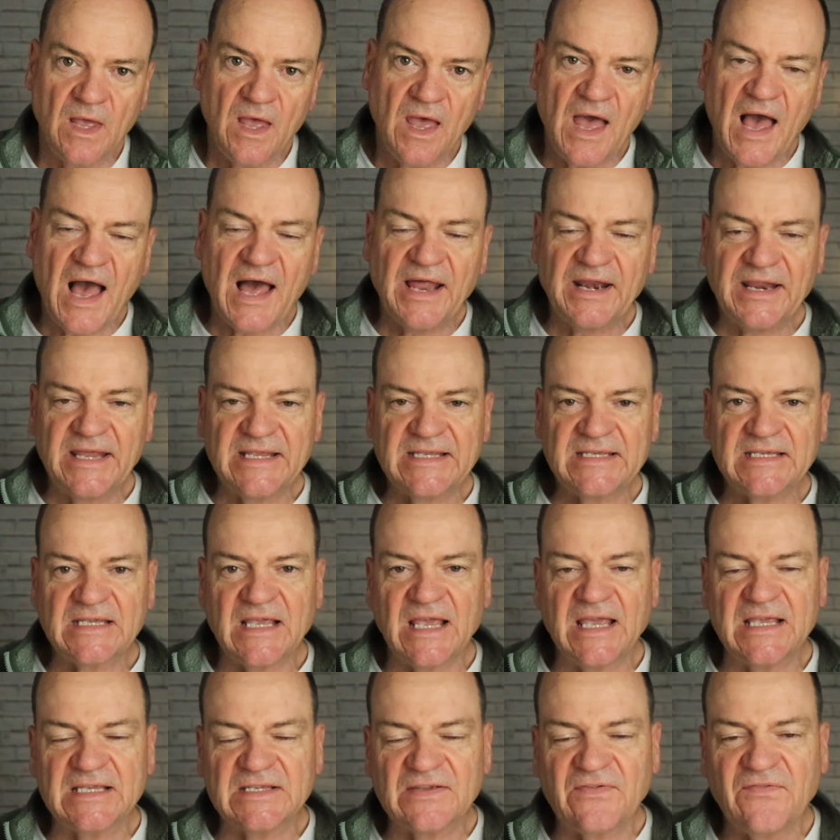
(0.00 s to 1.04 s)
And it
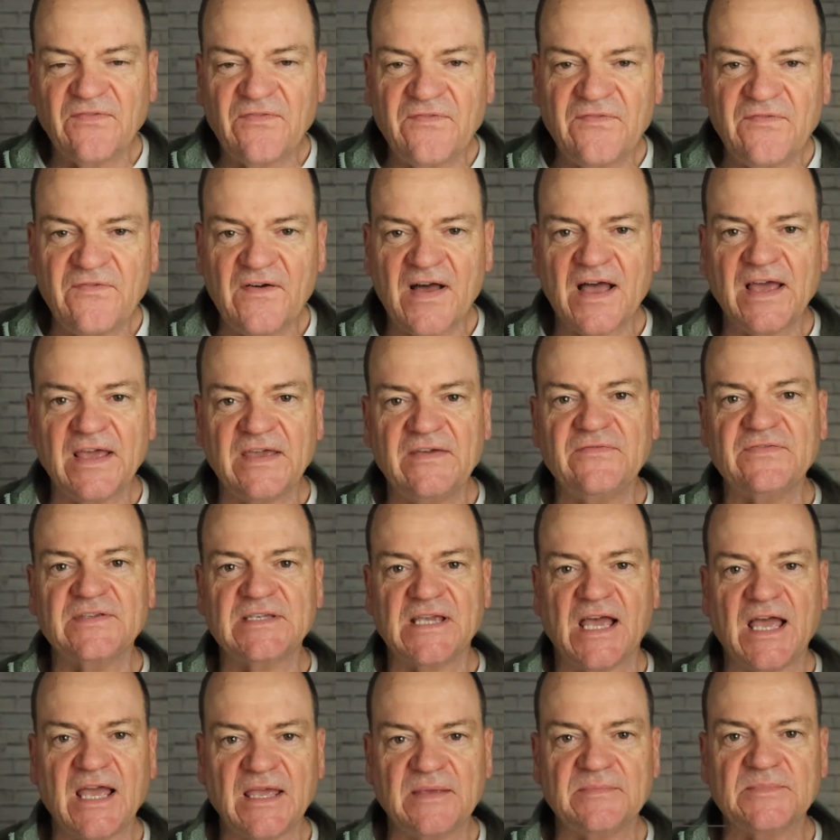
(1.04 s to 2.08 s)
is 5
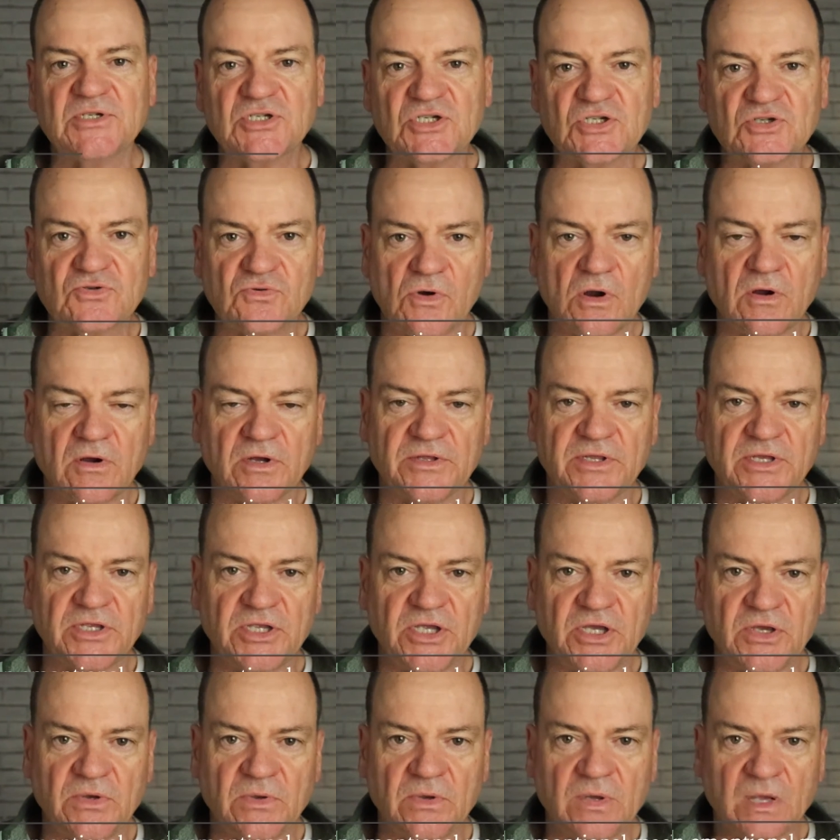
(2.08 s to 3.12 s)
times stronger than
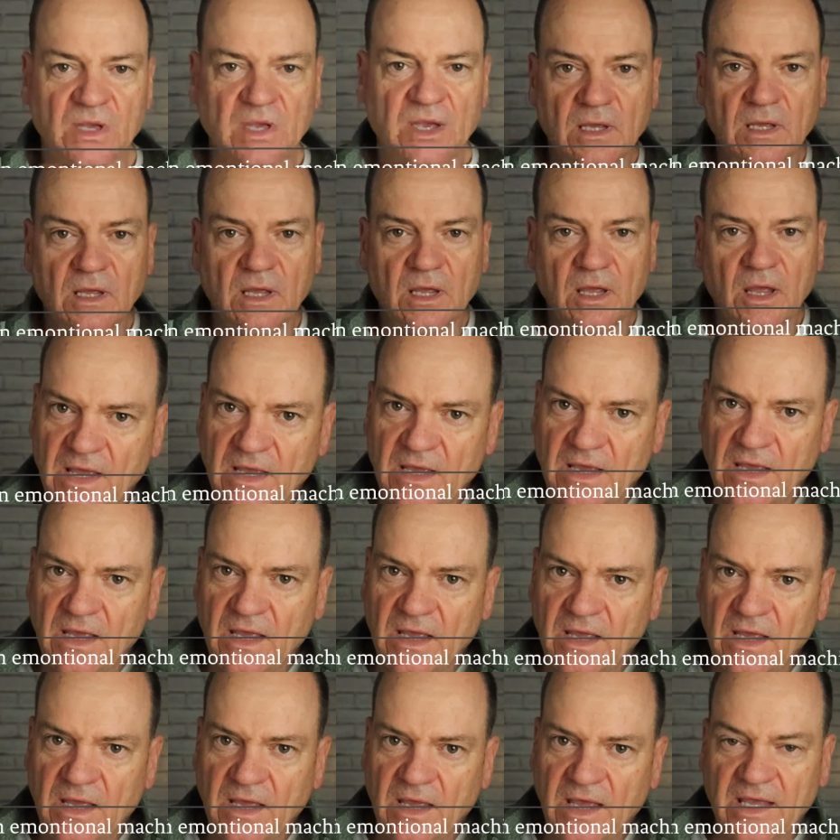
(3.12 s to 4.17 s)
you.
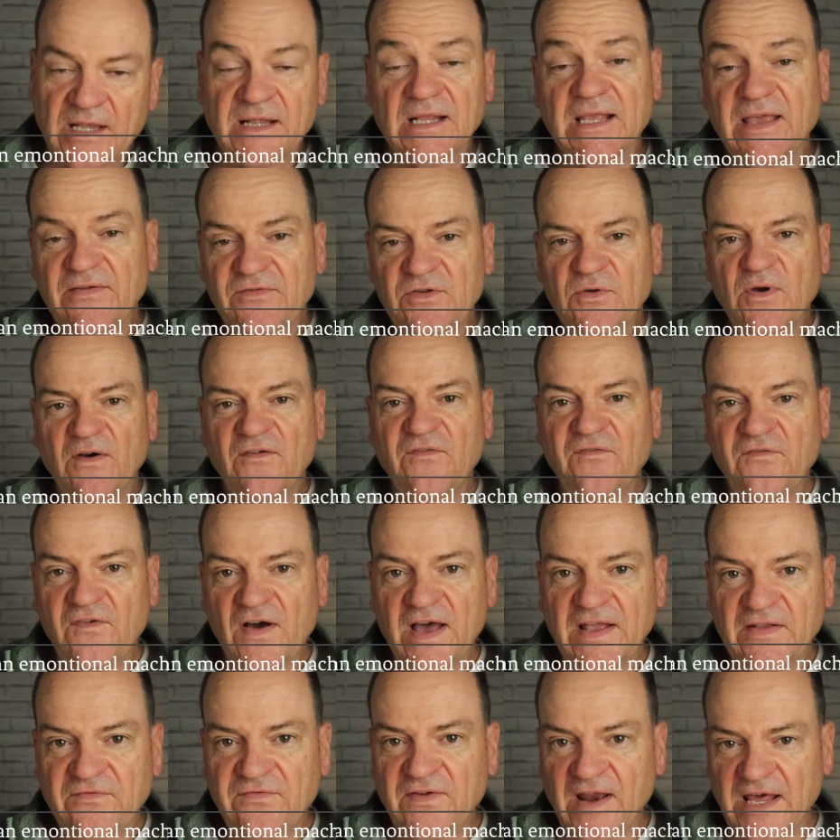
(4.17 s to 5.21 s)
It'll give you a
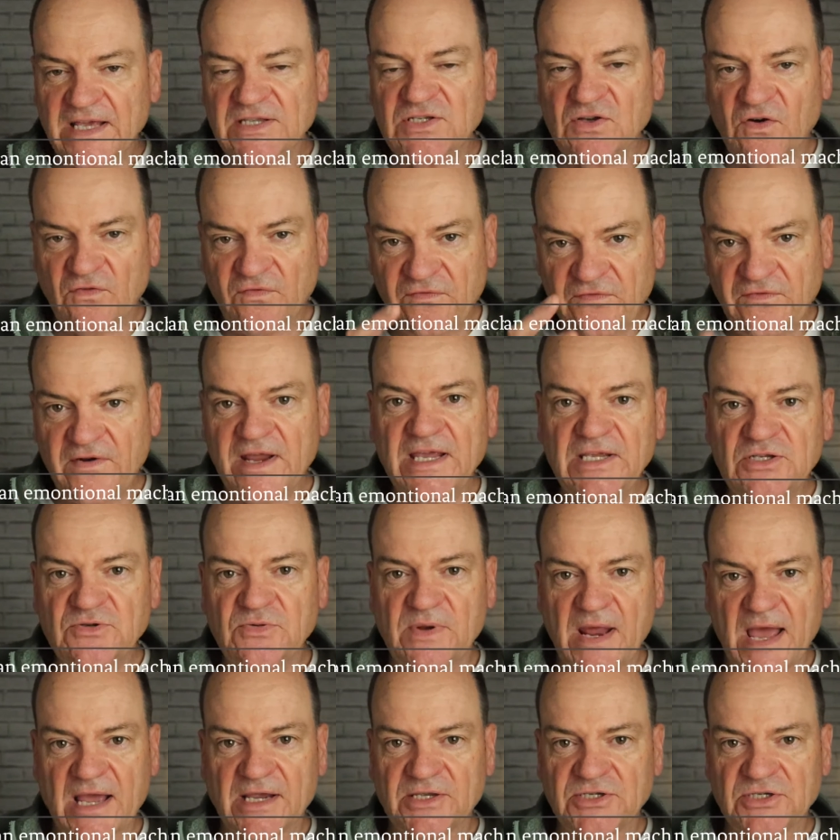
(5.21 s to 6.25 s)
fight, flight or freeze
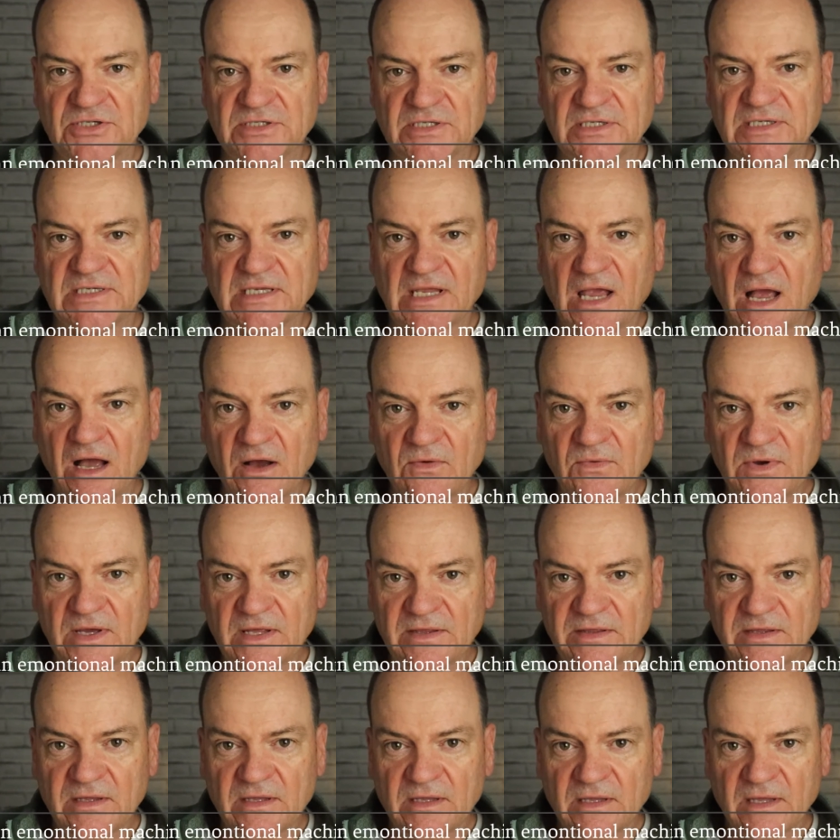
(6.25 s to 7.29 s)
reaction to start with,
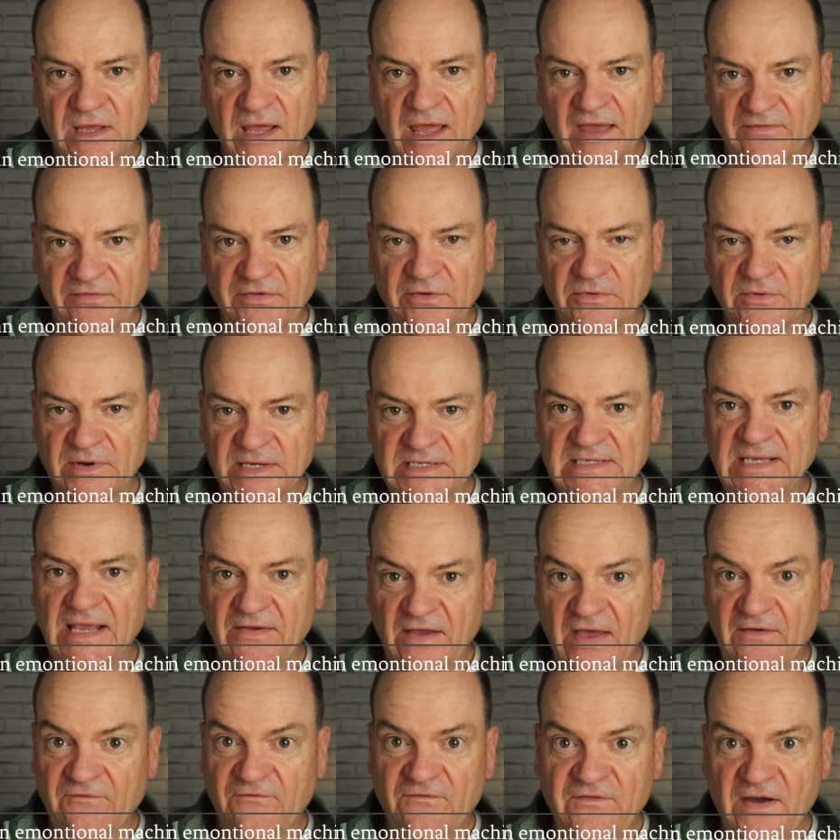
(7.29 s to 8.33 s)
if there is
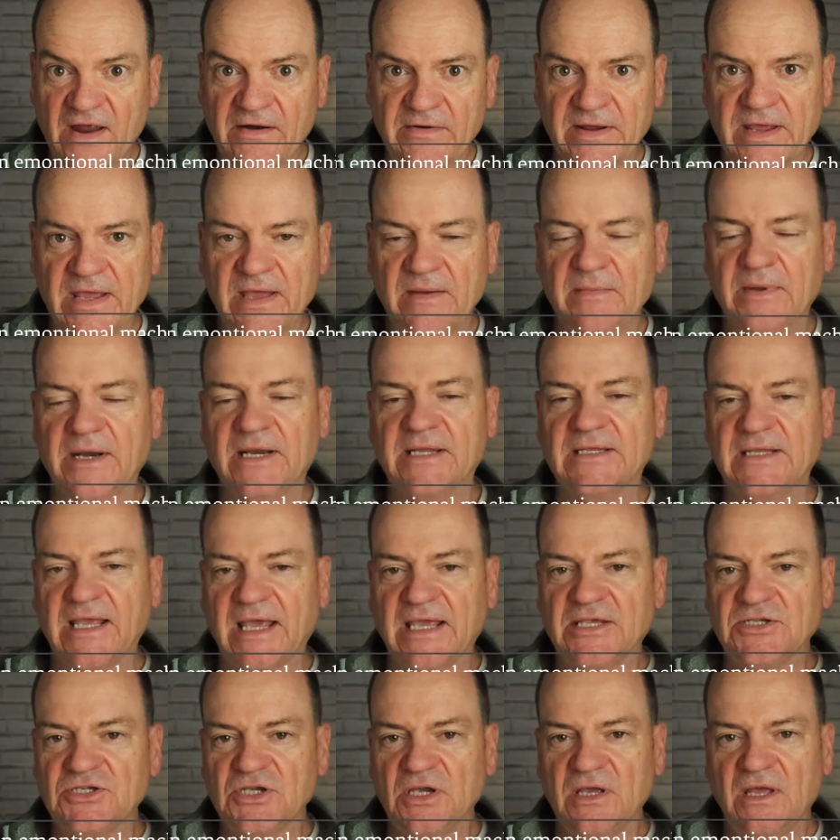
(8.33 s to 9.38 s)
very imminent
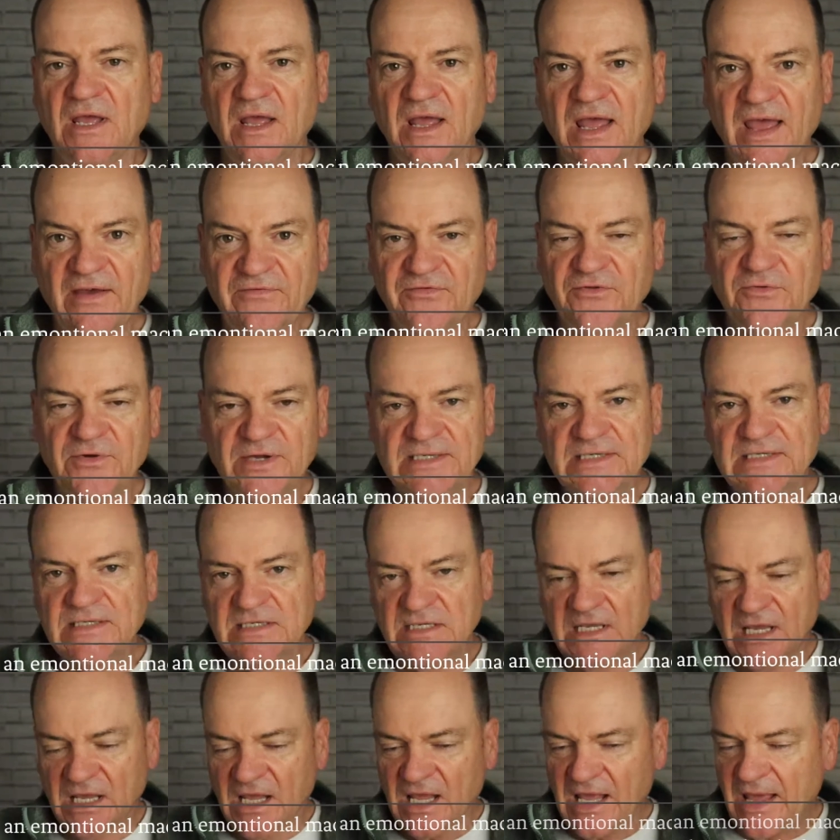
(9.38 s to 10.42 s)
danger. If there isn't,
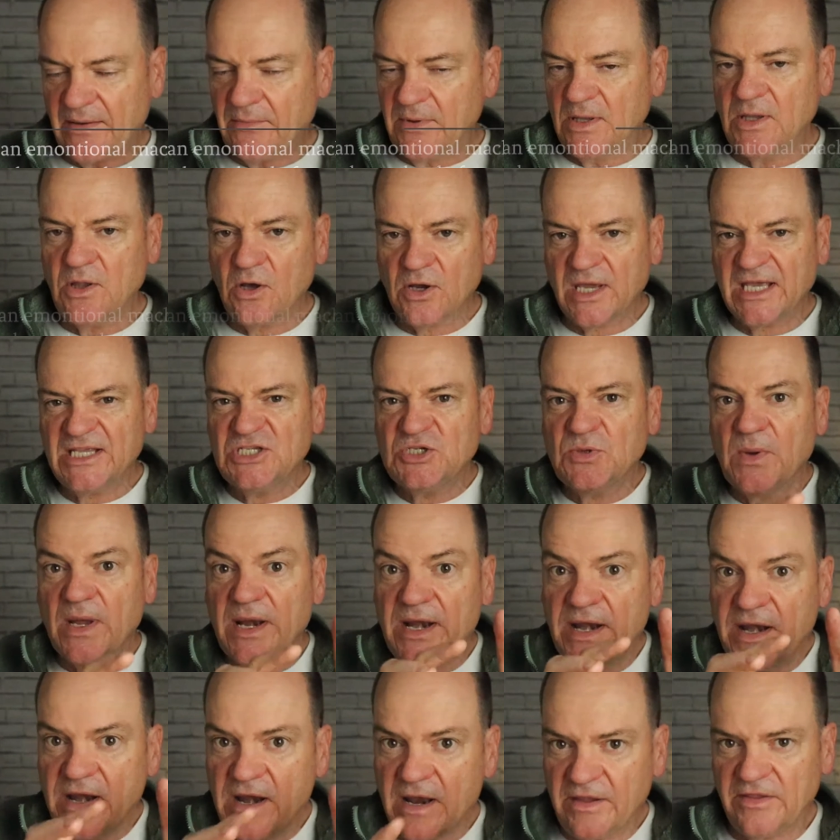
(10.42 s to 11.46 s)
it will look into
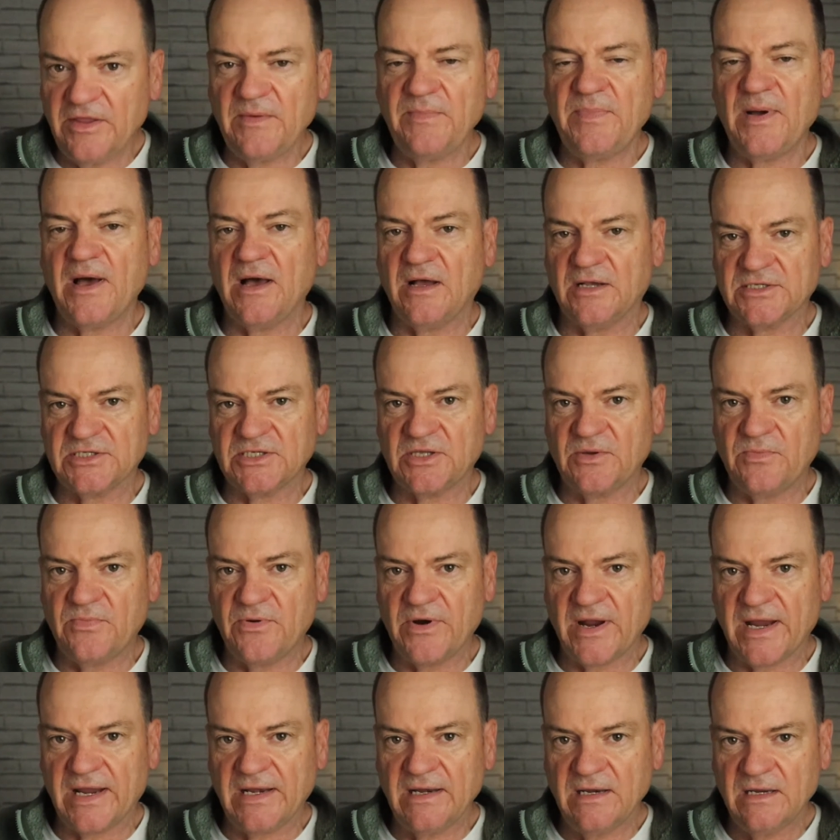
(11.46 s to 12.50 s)
another part of the
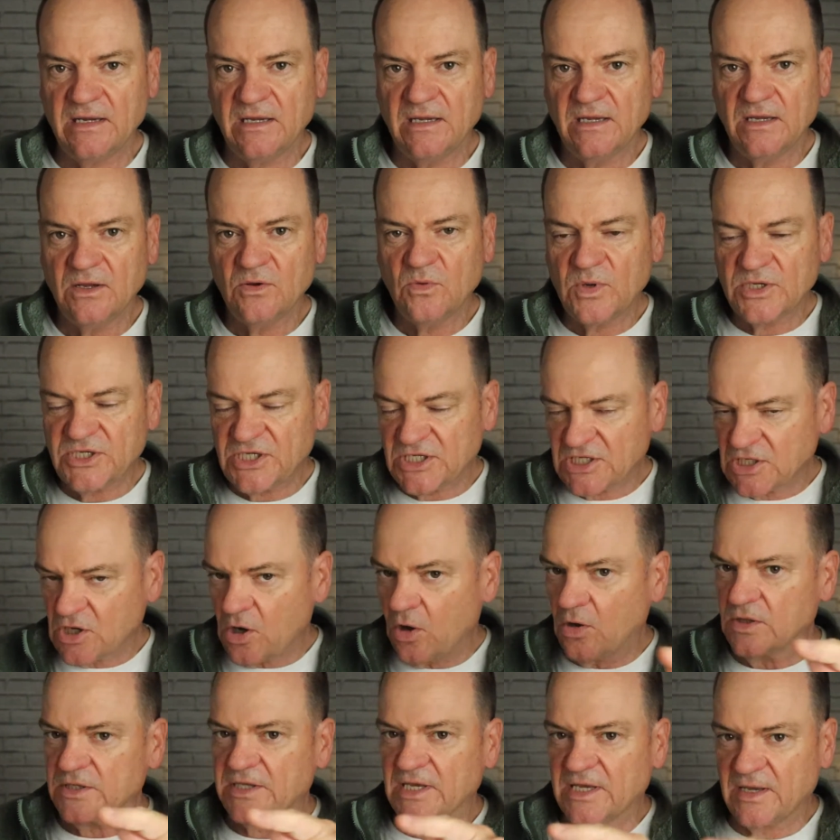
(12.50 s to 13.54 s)
brain, which is
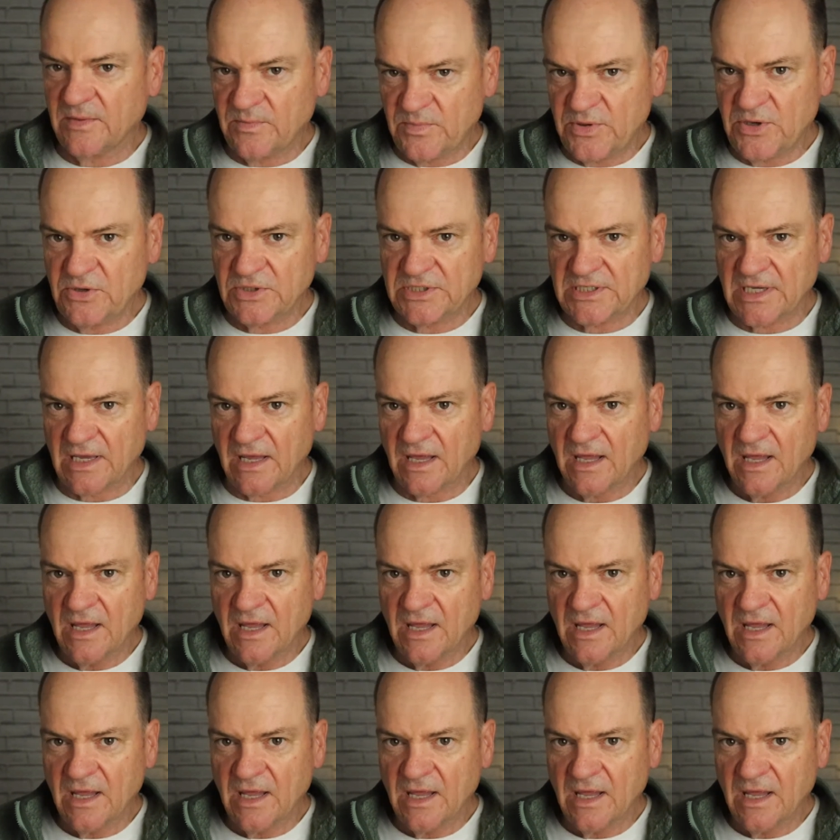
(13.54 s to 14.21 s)
called the computer.